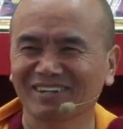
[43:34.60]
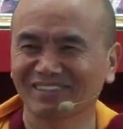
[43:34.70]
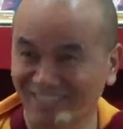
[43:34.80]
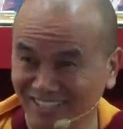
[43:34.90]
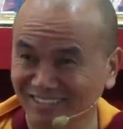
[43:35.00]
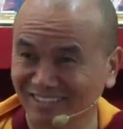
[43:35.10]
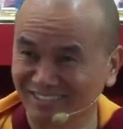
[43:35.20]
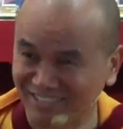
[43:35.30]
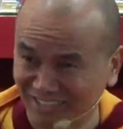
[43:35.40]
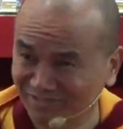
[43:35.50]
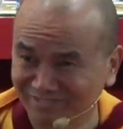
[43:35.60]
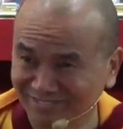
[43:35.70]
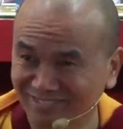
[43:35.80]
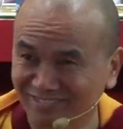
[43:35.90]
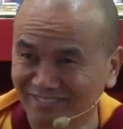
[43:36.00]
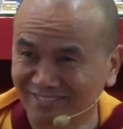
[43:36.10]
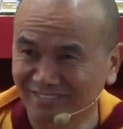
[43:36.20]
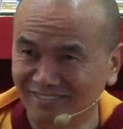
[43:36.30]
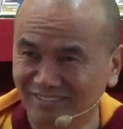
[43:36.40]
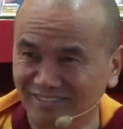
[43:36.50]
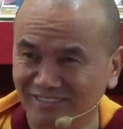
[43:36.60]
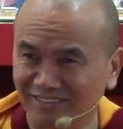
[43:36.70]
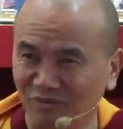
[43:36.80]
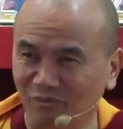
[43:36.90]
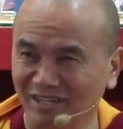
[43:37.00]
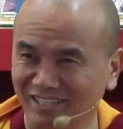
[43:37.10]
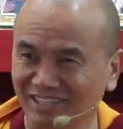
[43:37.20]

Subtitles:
Right? Same? Wali